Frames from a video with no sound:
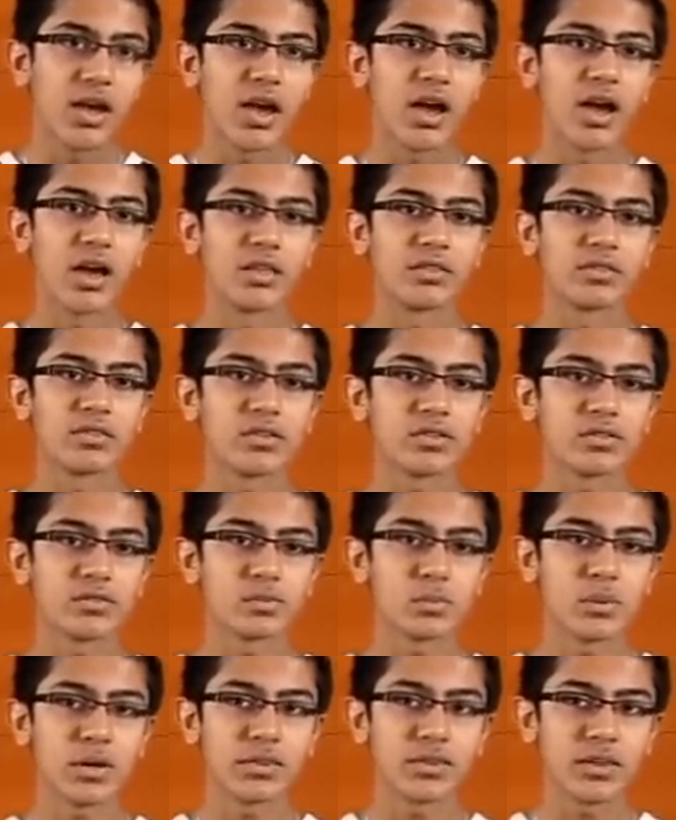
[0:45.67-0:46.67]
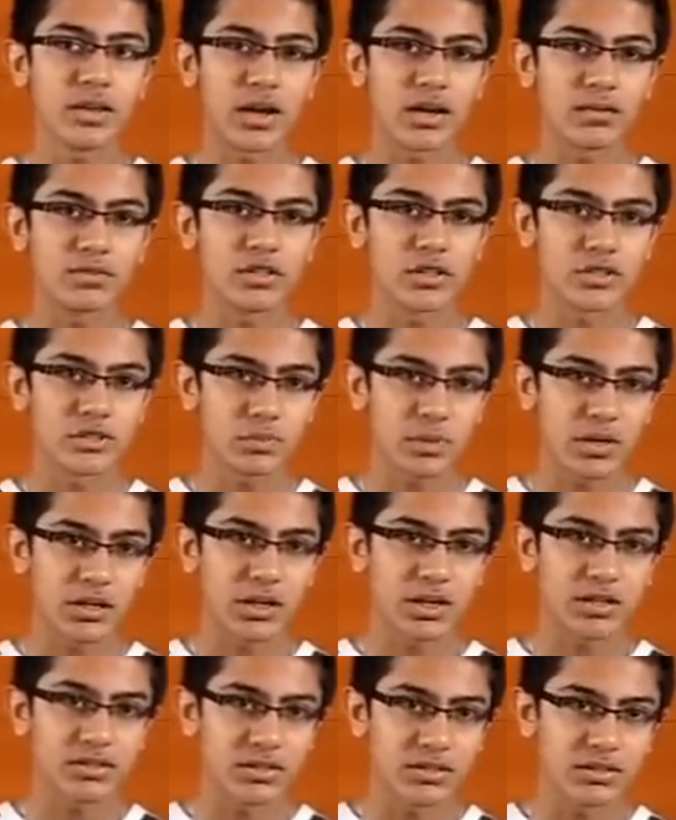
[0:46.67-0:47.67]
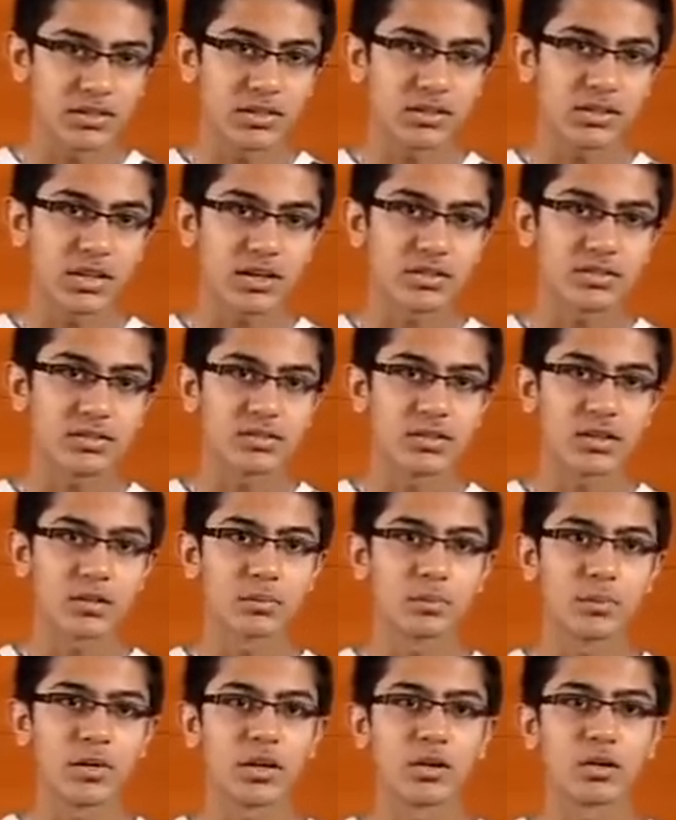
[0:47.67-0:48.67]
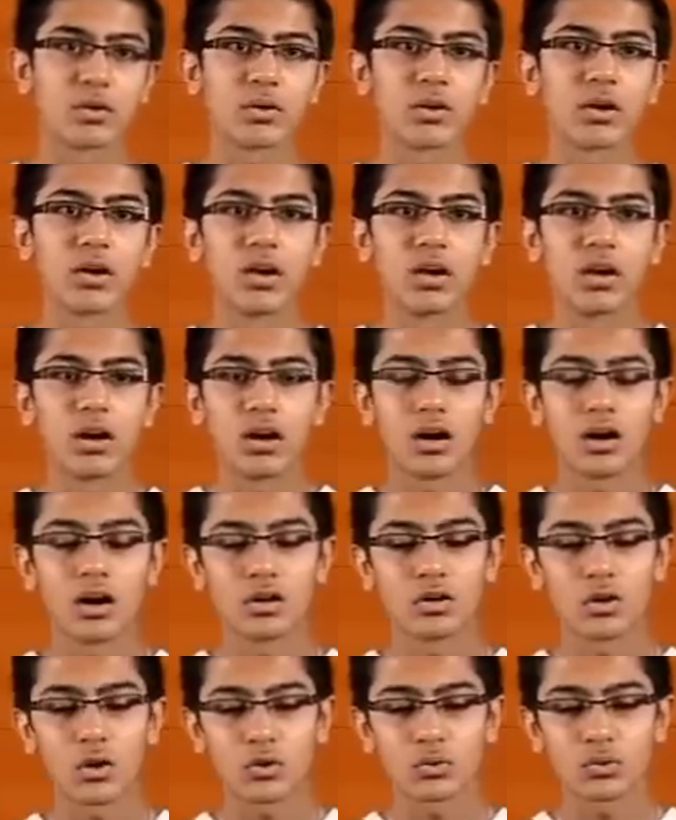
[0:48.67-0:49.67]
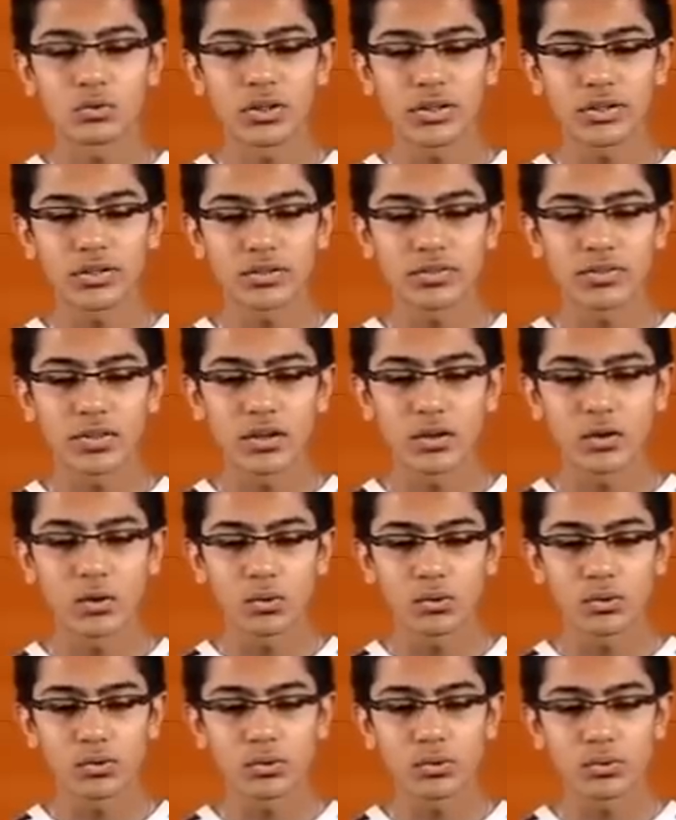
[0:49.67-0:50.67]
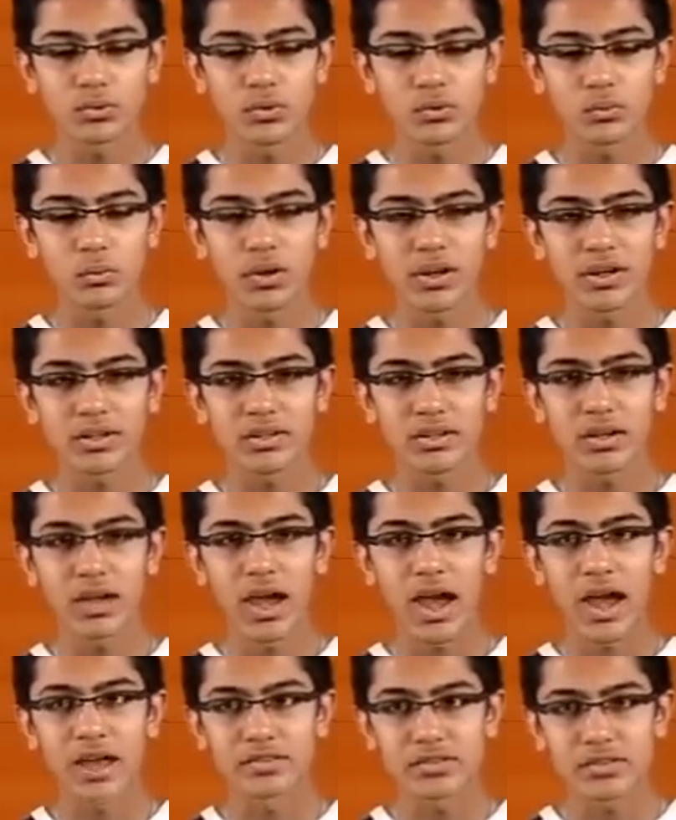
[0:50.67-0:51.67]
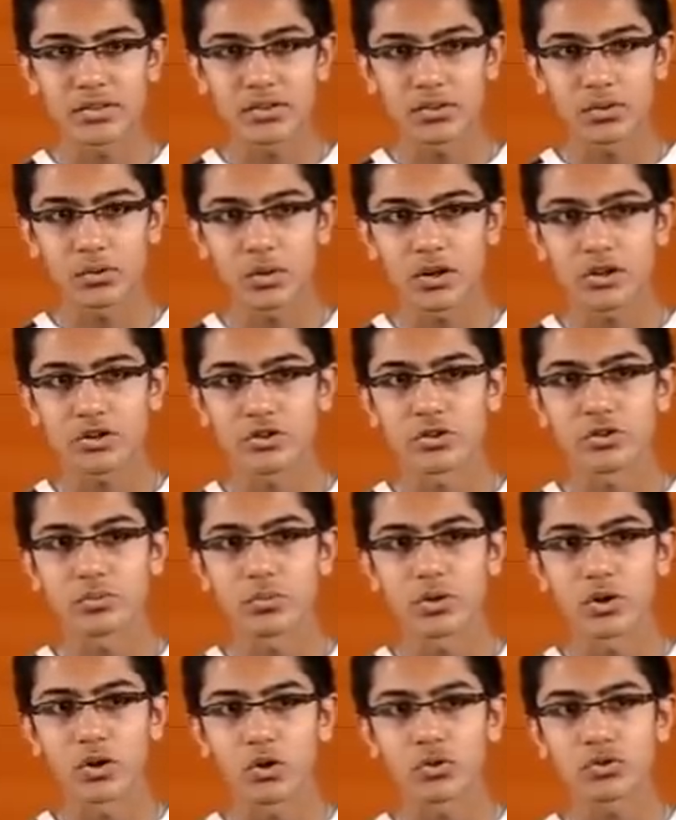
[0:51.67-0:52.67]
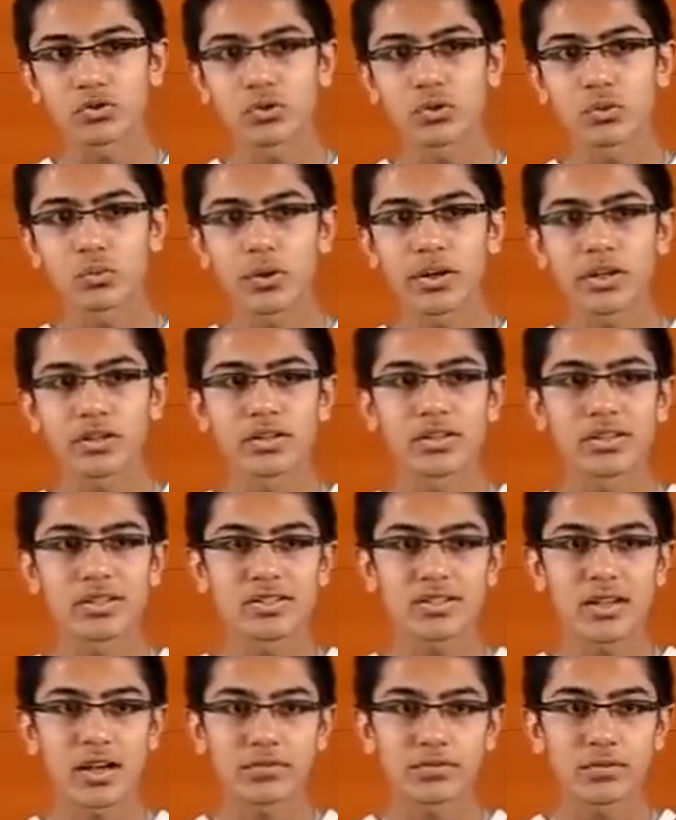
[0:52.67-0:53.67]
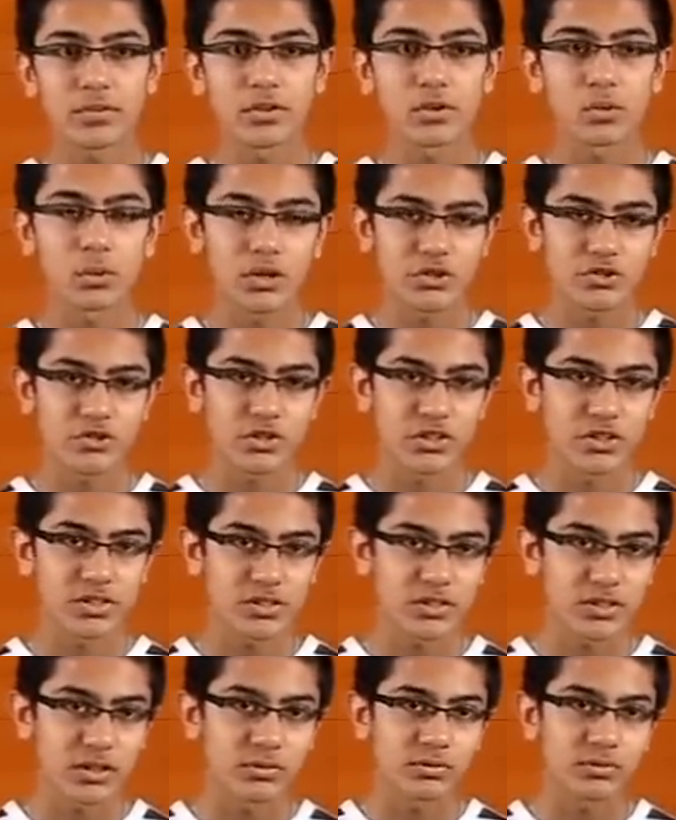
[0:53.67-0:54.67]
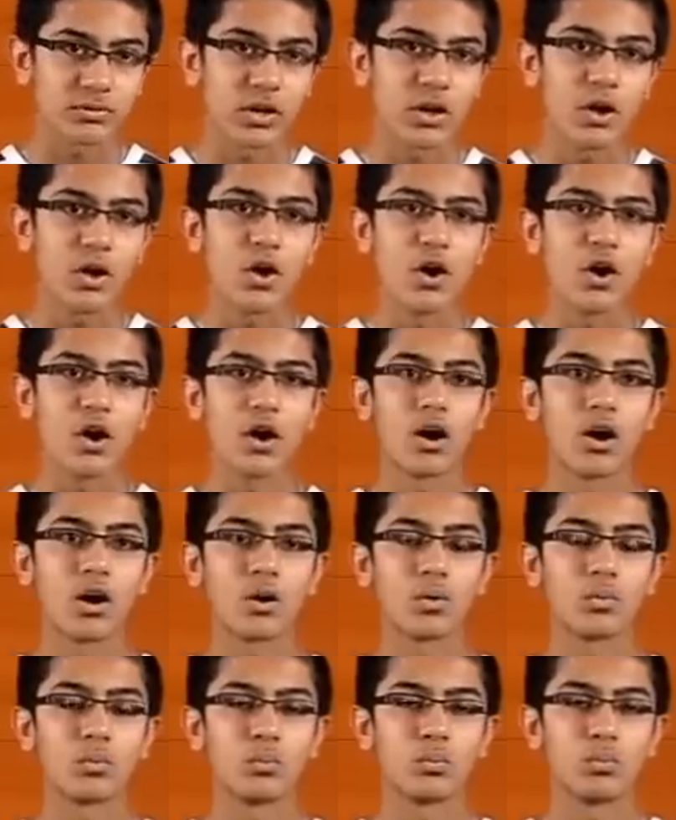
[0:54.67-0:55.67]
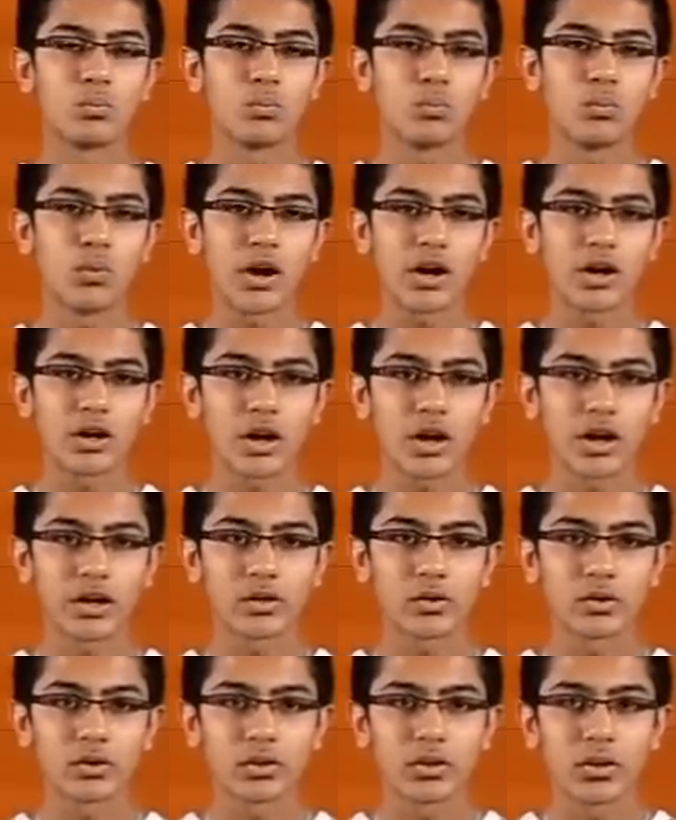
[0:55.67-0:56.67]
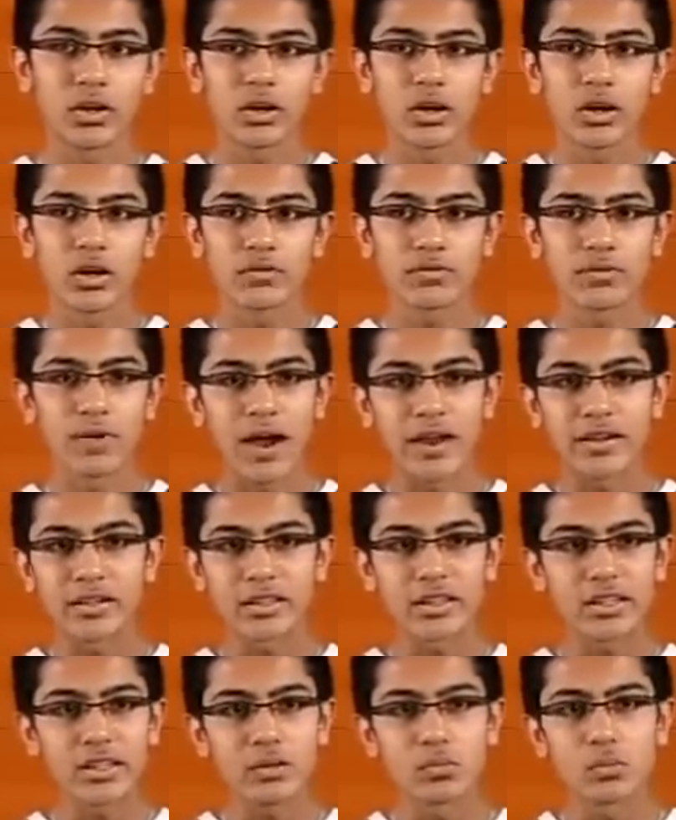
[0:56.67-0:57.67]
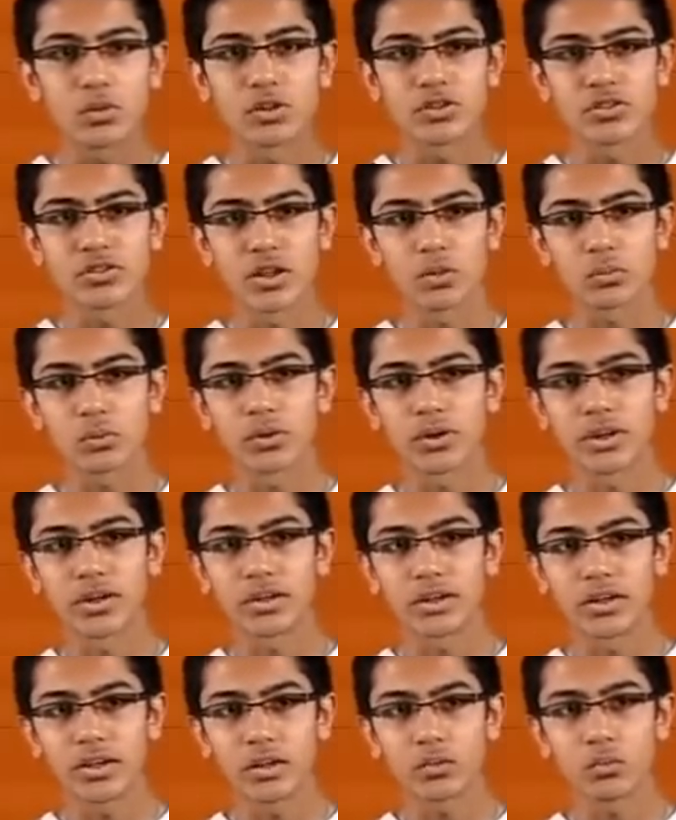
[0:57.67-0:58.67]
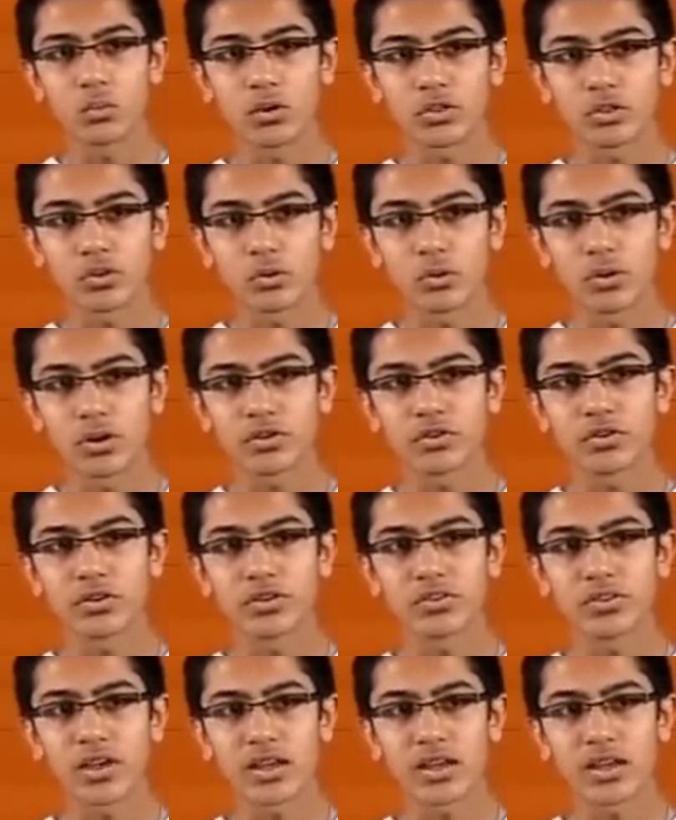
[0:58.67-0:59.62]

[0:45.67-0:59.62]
And this is where the IvyAspire SAT classes helped me out. Not only did they go through the way to answer the question, but also the way to decipher the question itself, where I could find keywords that would indicate what the question is